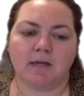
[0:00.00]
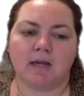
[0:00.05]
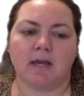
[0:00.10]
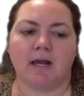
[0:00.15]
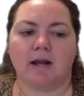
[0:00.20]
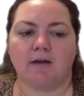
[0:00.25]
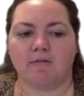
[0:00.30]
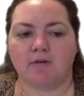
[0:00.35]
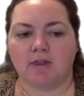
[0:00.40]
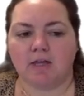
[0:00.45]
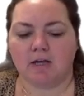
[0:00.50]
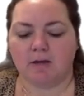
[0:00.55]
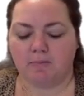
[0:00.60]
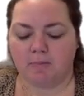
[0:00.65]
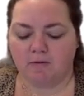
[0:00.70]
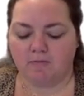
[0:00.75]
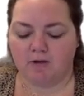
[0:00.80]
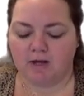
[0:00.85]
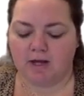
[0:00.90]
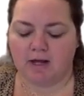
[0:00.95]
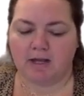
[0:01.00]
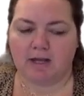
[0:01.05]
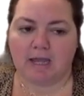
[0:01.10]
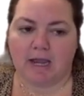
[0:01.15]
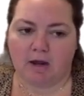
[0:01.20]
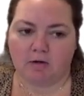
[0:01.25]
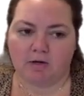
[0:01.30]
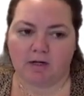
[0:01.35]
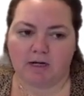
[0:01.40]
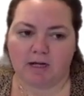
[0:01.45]
and everything above it. I
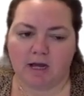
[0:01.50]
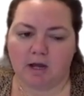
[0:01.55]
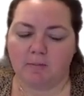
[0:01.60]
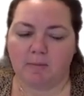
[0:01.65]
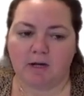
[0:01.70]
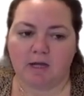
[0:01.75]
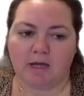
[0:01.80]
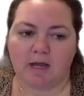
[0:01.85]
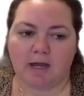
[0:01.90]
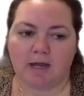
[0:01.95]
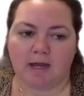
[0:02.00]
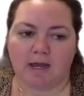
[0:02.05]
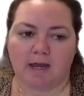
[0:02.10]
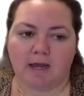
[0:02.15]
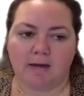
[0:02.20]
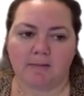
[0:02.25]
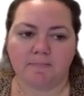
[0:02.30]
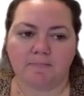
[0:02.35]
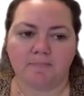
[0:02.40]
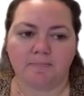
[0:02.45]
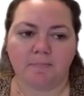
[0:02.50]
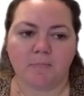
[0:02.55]
counted how many I had.